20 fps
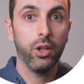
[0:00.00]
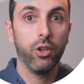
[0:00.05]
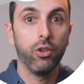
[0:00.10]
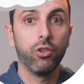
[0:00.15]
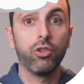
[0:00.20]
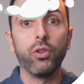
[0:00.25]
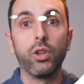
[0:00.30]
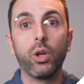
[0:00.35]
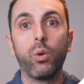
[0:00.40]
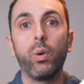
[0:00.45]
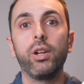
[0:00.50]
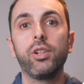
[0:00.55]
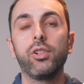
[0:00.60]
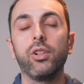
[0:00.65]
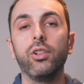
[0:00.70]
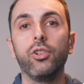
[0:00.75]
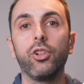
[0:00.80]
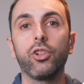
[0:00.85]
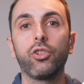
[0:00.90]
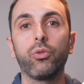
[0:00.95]
So the
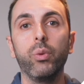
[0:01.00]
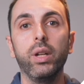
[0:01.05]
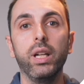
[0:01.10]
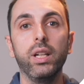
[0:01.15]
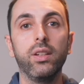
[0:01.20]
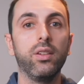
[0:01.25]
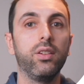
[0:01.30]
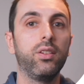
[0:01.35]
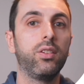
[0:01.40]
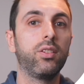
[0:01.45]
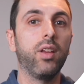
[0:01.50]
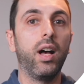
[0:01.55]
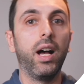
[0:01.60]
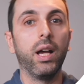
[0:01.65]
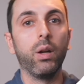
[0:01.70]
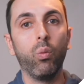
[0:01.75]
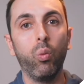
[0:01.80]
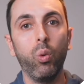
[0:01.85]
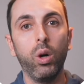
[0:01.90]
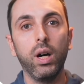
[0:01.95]
question just reads
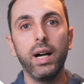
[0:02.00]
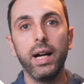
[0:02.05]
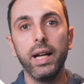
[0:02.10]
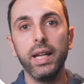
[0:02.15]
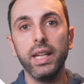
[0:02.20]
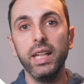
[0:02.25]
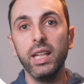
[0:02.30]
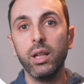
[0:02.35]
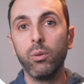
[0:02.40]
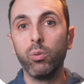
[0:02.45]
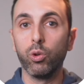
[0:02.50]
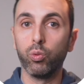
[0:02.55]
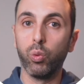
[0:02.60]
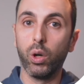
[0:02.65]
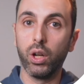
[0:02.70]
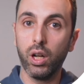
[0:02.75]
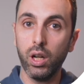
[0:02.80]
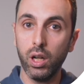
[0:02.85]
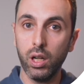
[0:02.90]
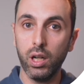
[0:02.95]
sine y equals
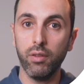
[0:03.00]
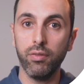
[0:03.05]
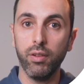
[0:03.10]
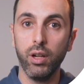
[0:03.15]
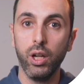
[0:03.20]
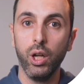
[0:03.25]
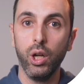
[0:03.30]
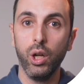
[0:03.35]
1/2,